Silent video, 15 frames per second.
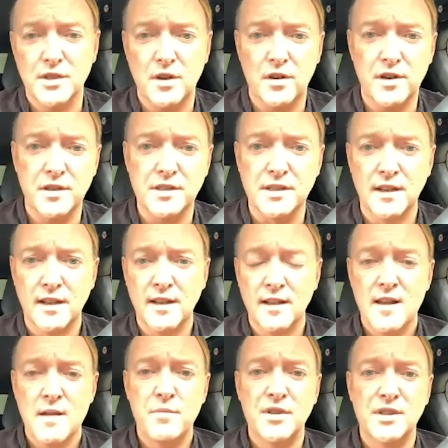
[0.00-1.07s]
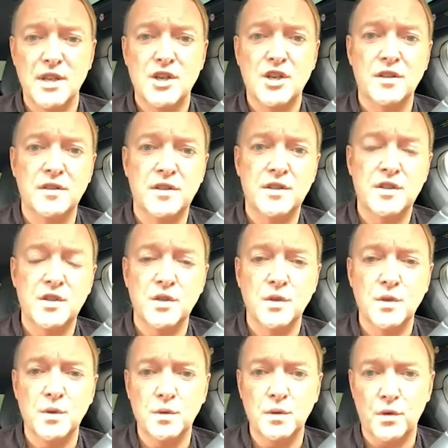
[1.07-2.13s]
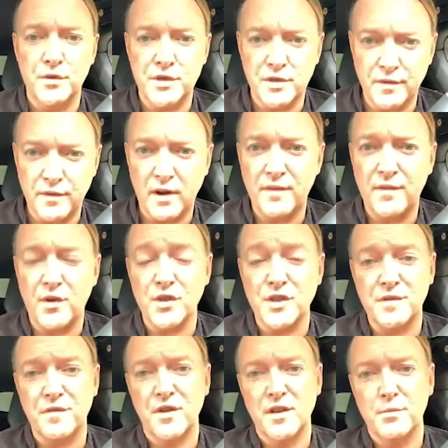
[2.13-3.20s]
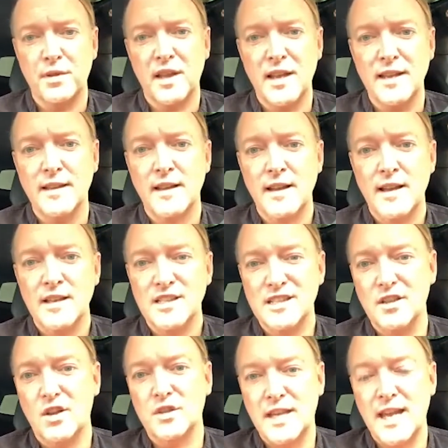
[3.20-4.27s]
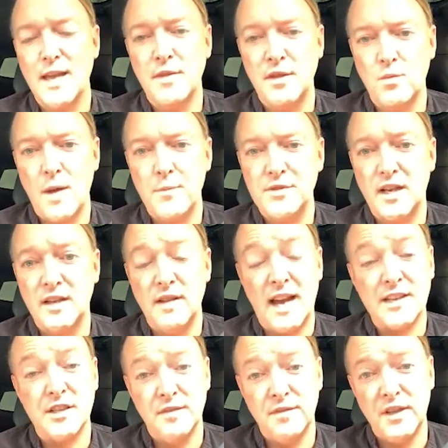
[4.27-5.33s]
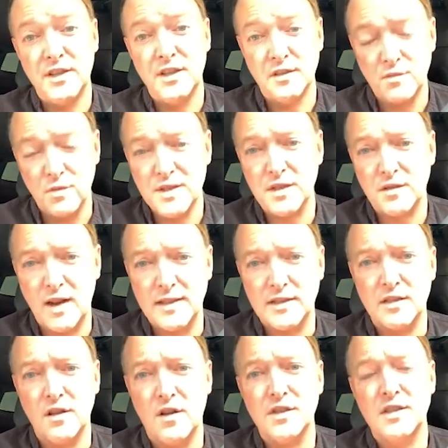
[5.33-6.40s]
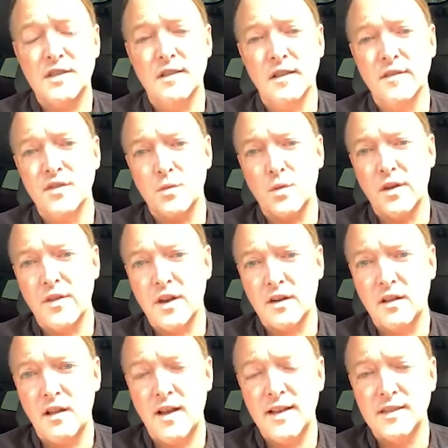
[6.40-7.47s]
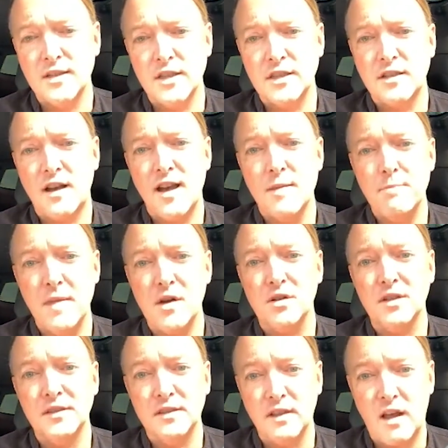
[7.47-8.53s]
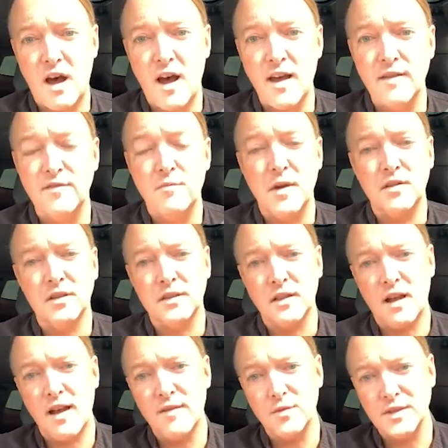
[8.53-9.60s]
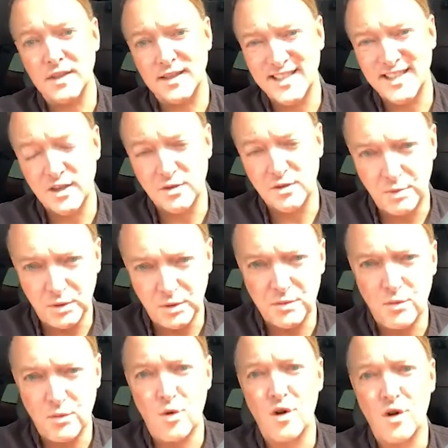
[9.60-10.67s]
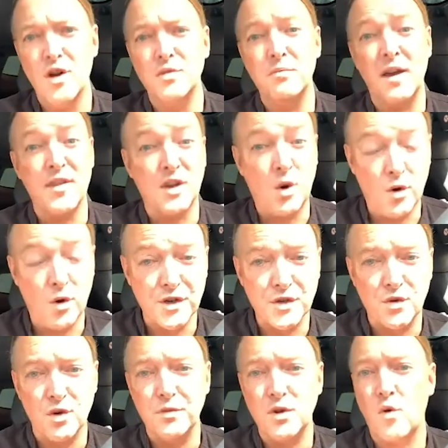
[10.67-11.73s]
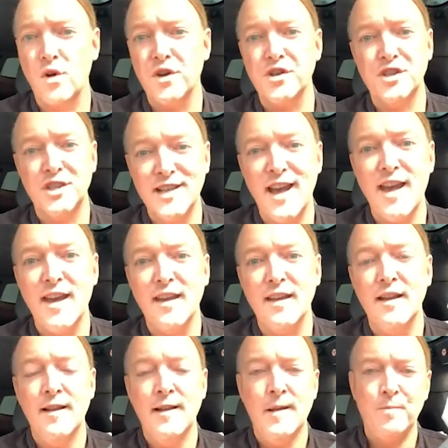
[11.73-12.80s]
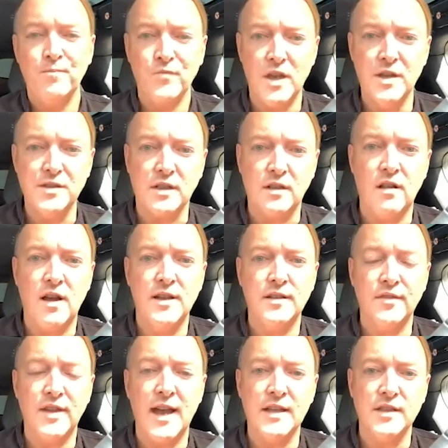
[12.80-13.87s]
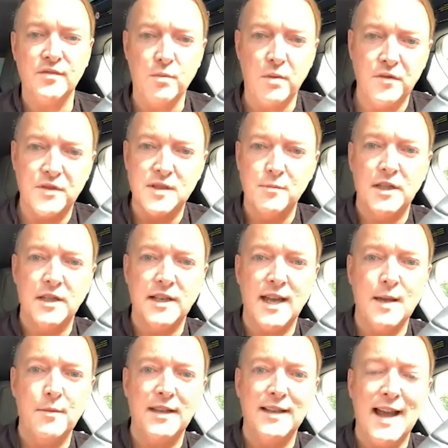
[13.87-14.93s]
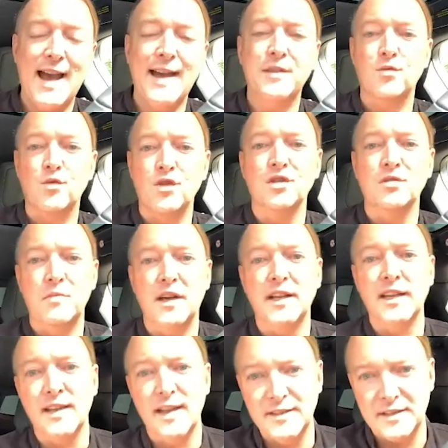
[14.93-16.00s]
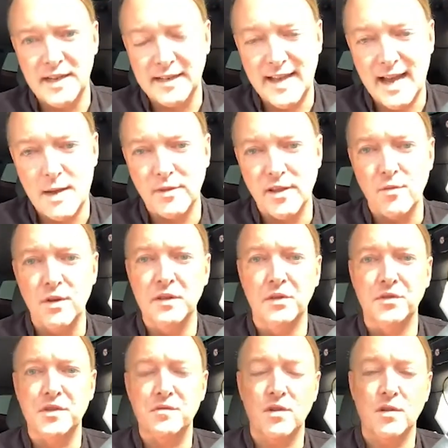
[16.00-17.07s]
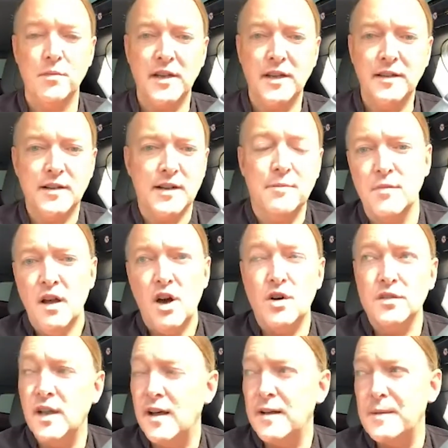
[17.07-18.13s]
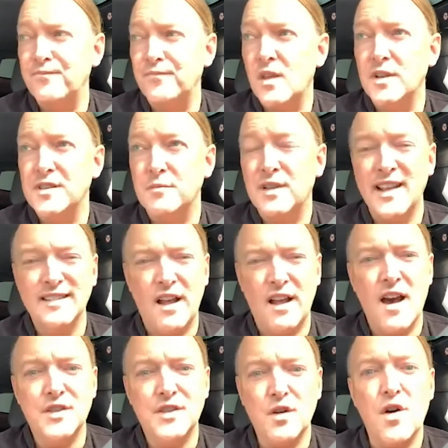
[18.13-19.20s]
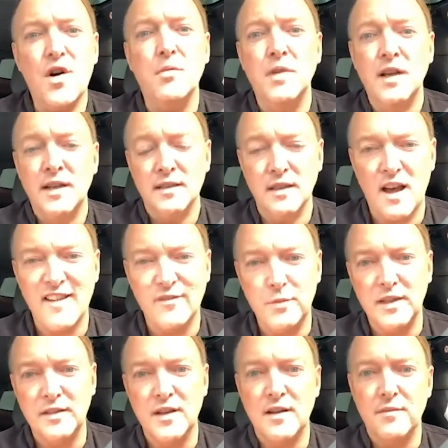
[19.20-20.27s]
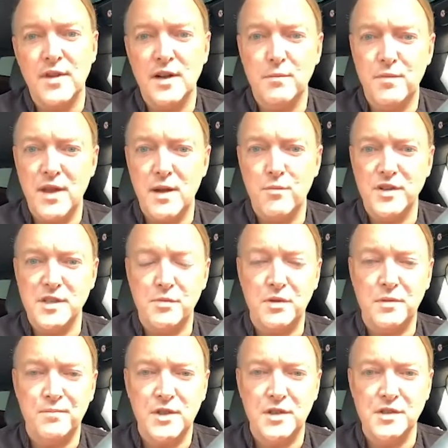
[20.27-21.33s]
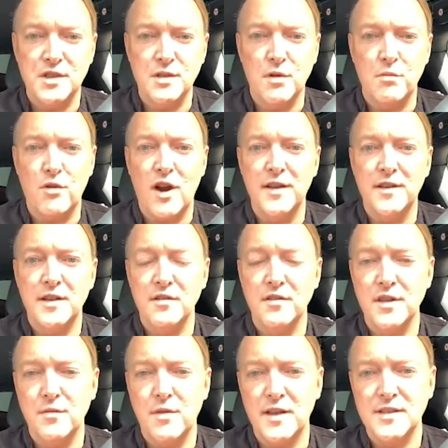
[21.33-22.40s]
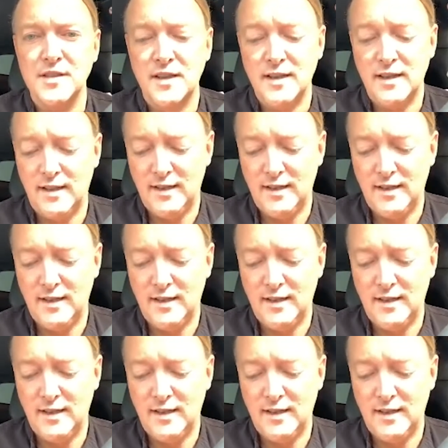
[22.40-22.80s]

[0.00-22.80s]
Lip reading: which got us positioned to launch the very first free-to-play slot gaming website, actually featuring Aristocrat slots delivered to one of their clients at the time, Maryland Live. Maryland Live was a casino in Baltimore owned by the Cordish Group. Cordish today is a client of GAN's for both simulated gaming and real money internet gambling. We launched playlive.com, Live being their principal consumer brand here in the US.